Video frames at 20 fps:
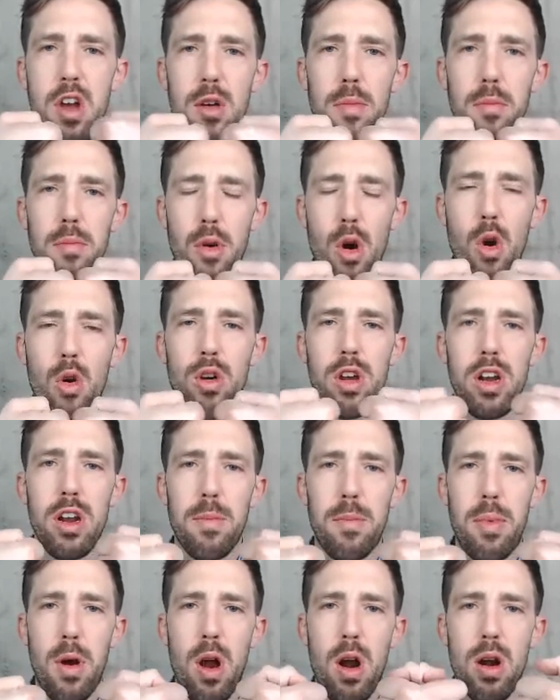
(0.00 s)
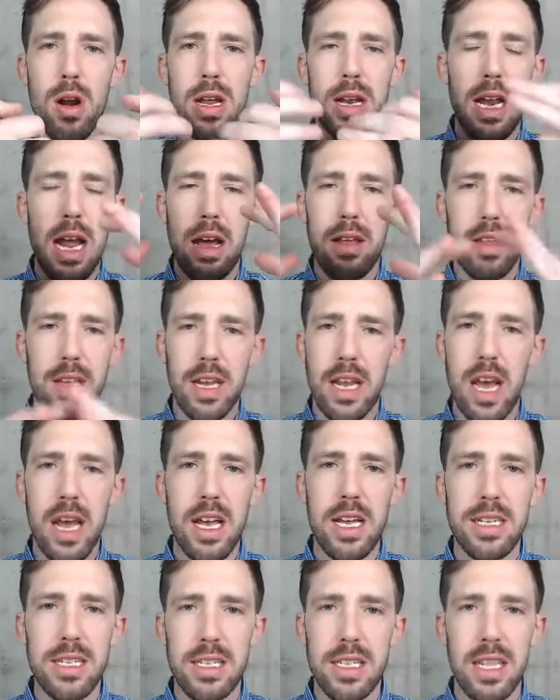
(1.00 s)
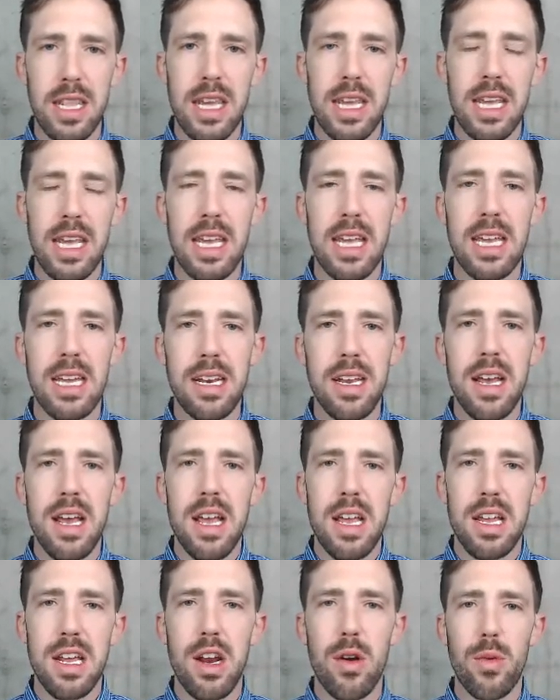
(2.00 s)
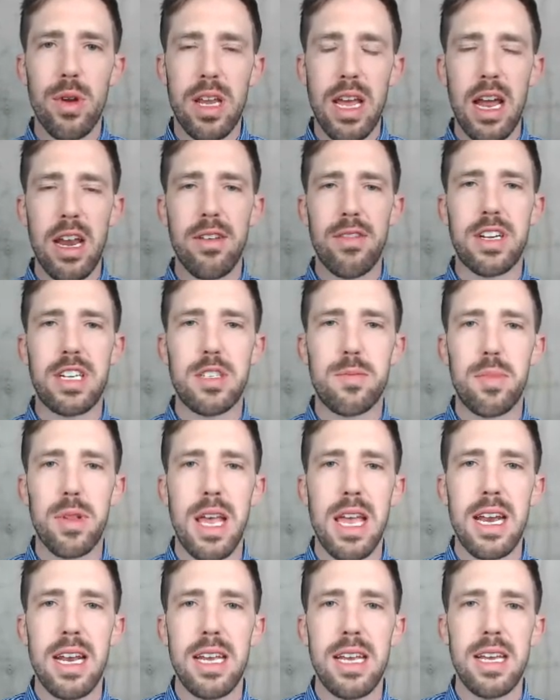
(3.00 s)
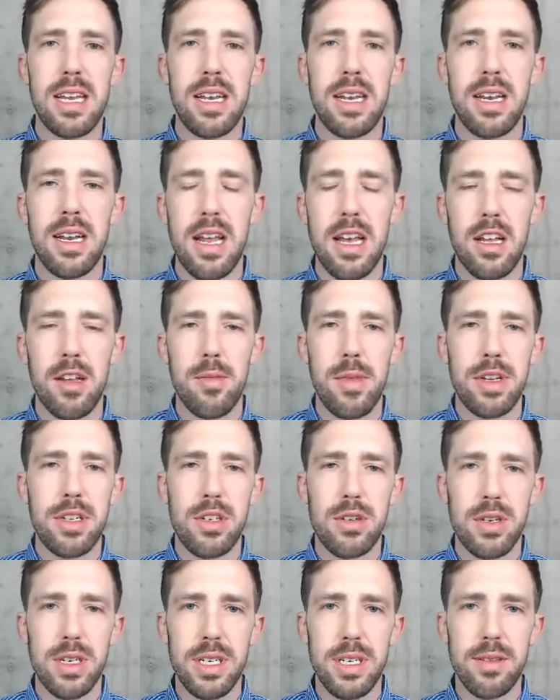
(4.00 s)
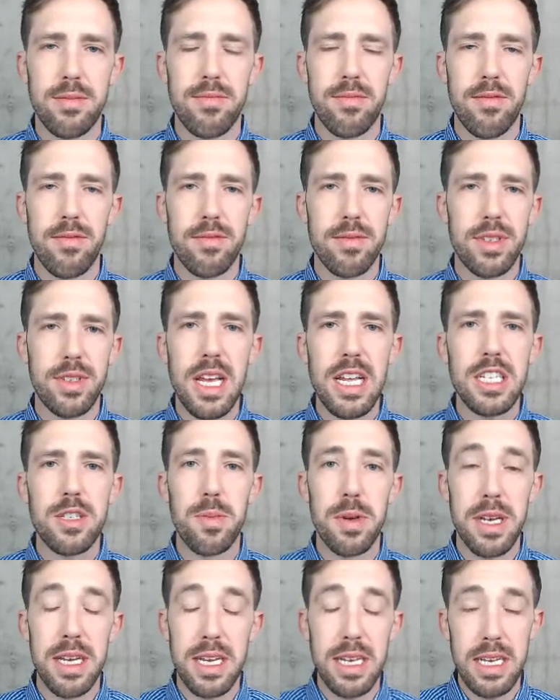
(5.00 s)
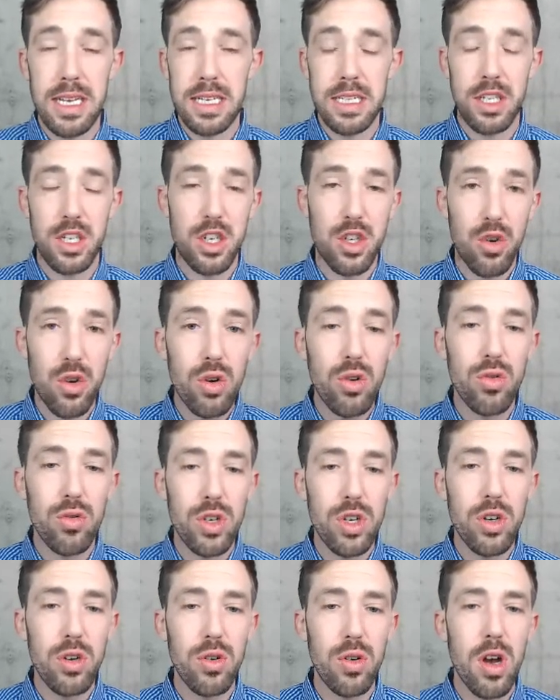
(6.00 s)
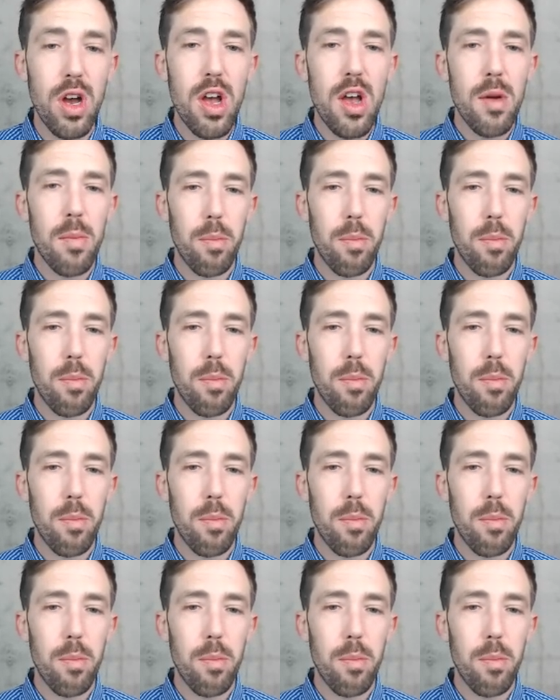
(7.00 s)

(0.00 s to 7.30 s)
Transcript: broken apart and now the gut is leaky. And, you know, we kind of explain it in an elementary sense, but it's true too.